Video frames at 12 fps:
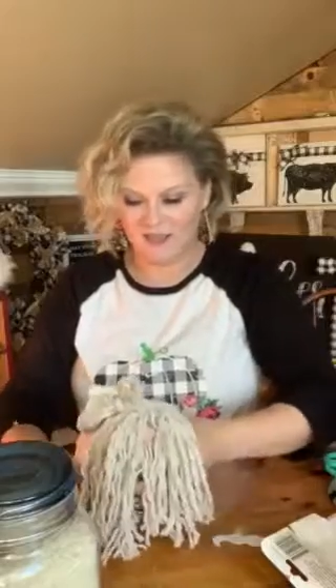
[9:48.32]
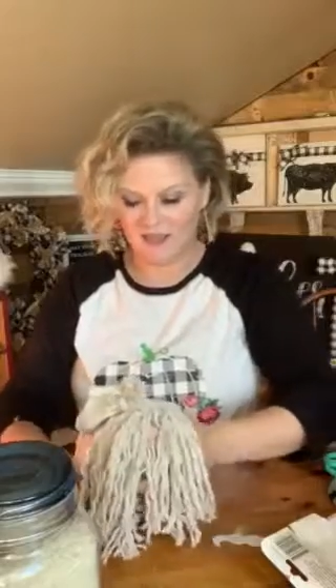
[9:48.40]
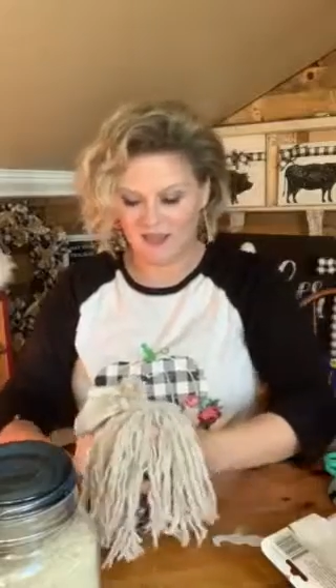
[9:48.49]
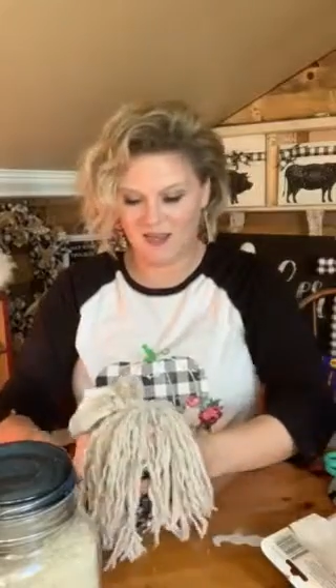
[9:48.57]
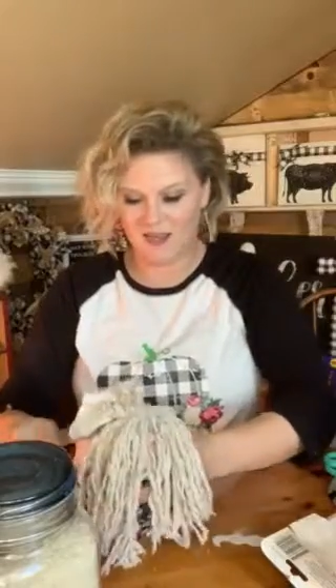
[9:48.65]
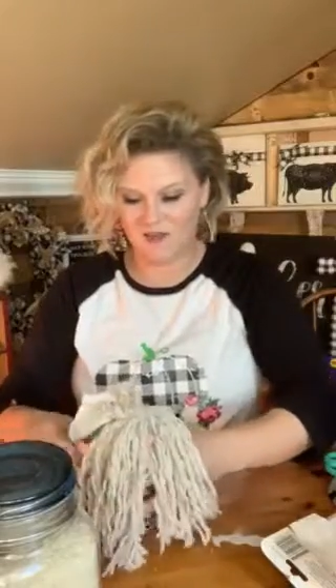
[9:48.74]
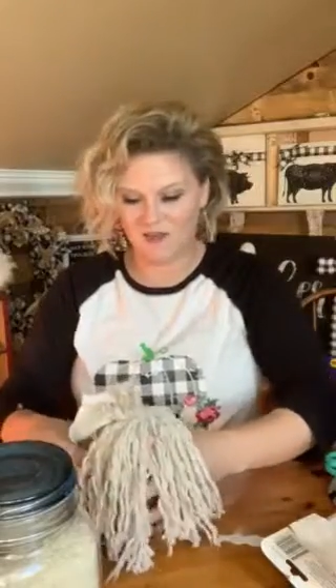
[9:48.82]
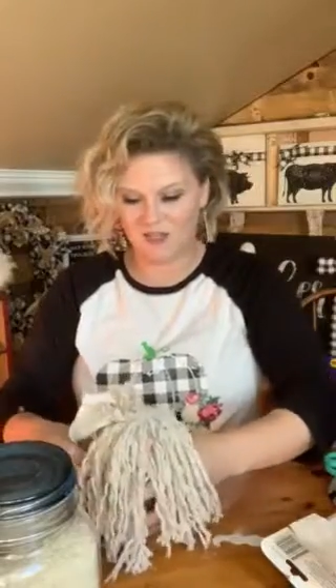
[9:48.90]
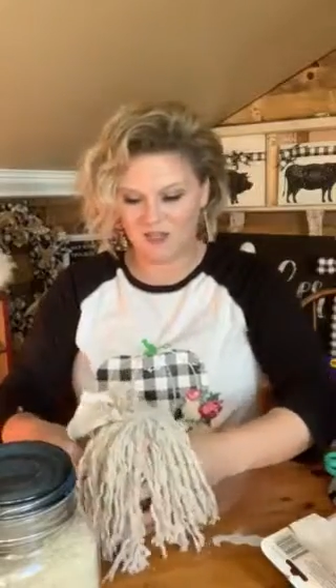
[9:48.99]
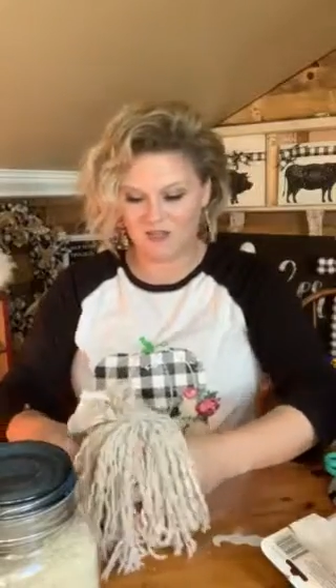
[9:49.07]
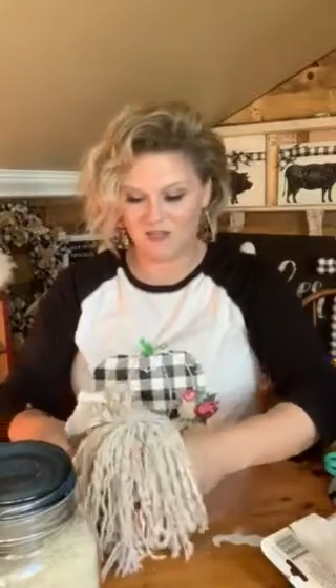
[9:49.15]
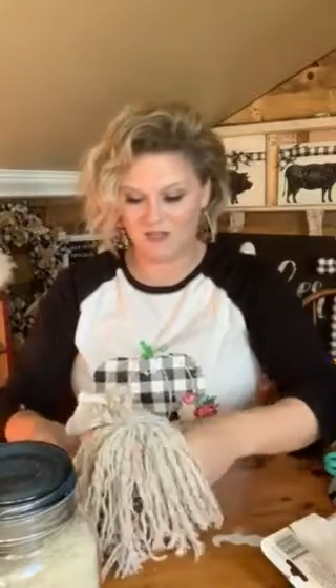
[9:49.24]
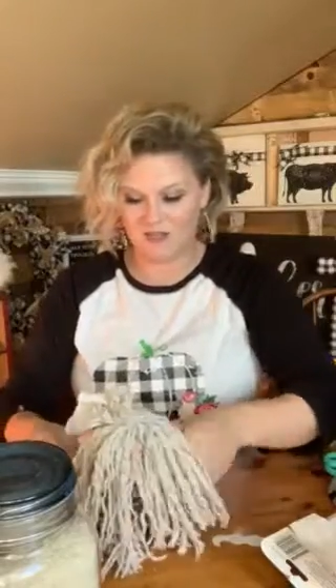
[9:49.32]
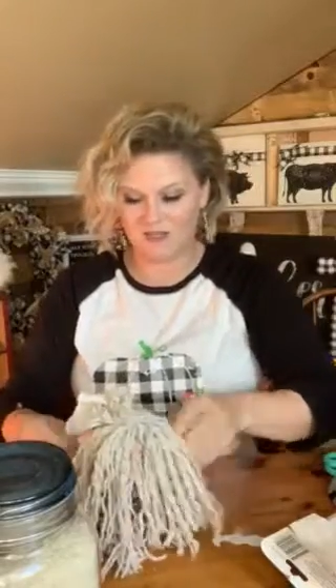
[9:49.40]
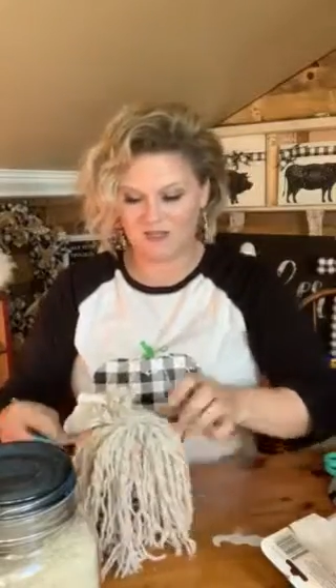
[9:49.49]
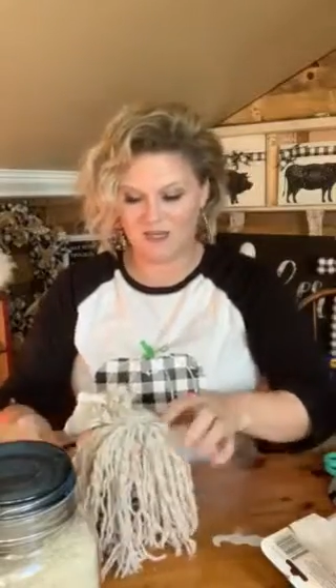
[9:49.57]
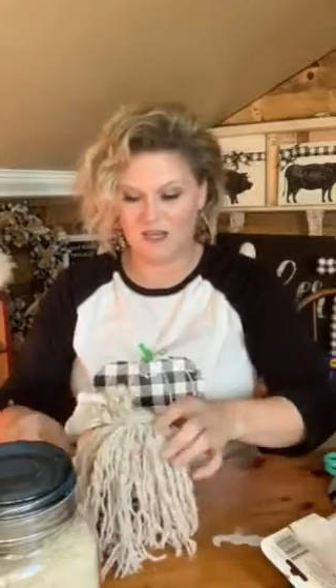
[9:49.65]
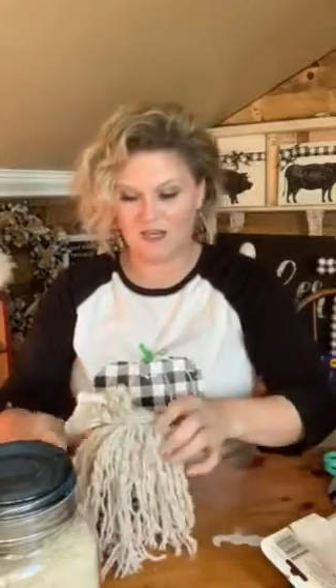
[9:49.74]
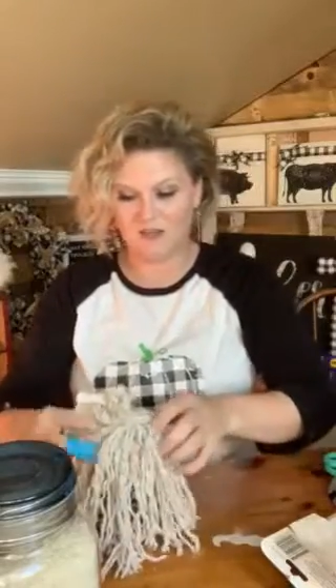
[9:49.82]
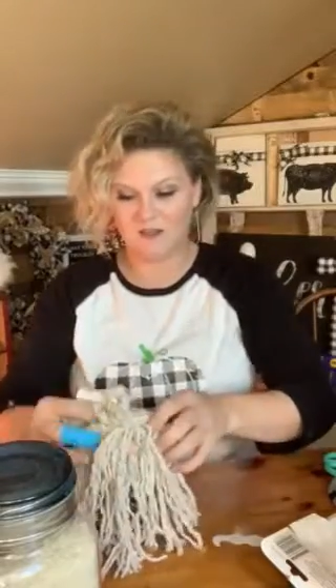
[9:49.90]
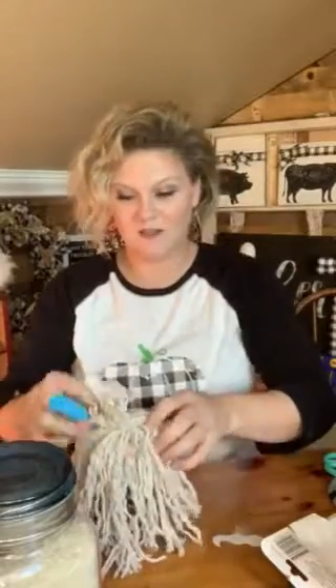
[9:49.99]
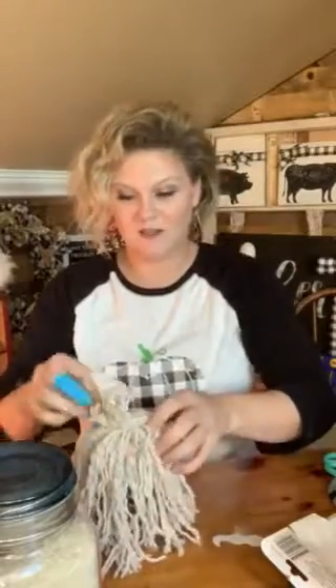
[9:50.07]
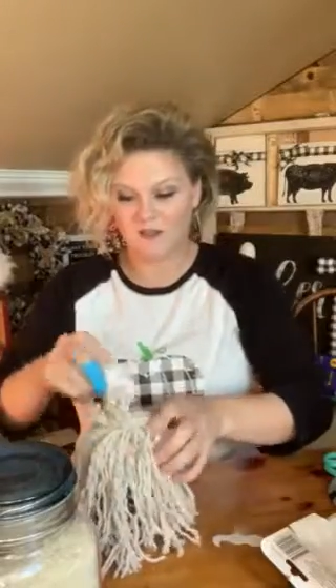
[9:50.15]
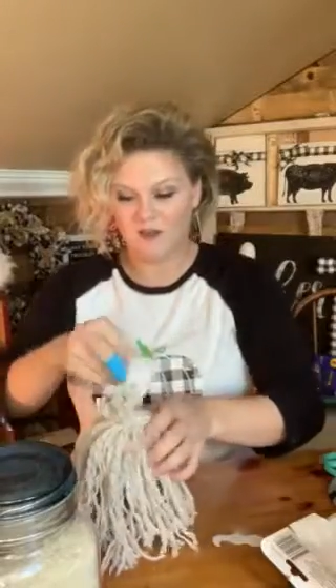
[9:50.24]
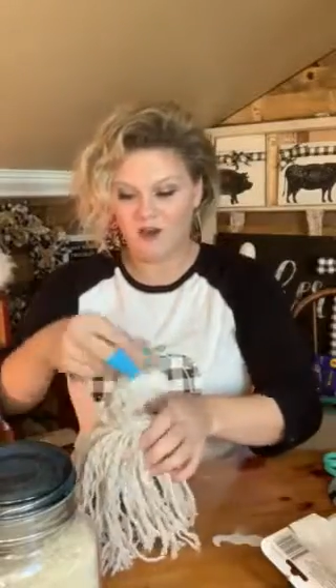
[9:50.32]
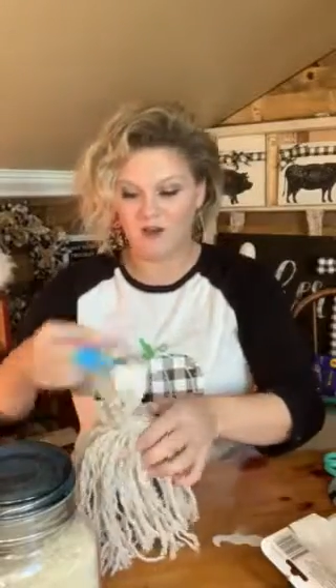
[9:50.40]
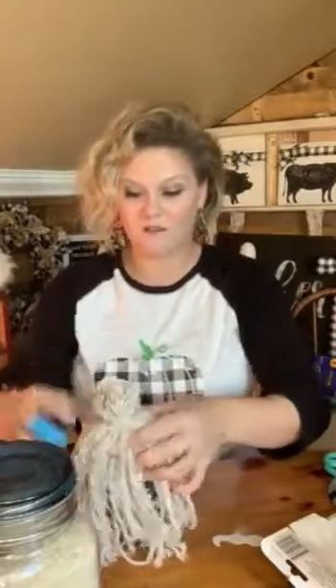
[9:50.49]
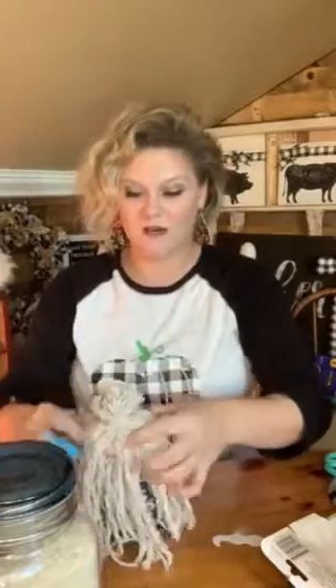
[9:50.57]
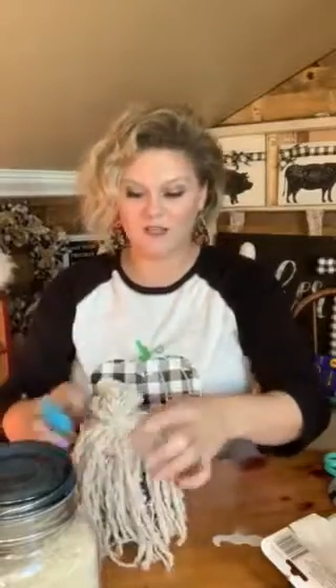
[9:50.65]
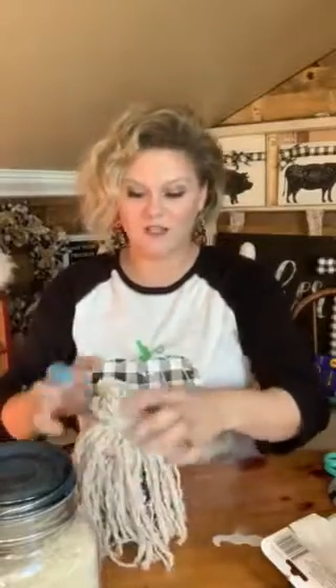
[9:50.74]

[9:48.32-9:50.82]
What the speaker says: How cute is he? Alright,